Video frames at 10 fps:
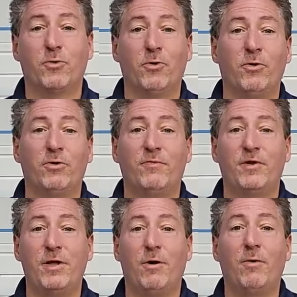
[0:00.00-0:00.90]
earlier in the
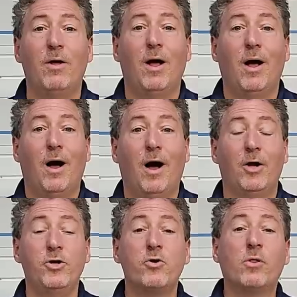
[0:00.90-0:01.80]
video, a
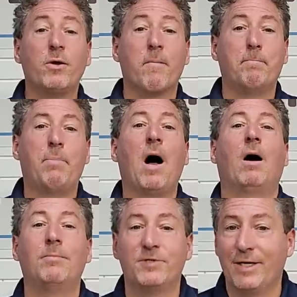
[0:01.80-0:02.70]
nuclear
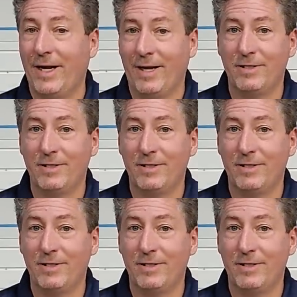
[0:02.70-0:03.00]
bomb today.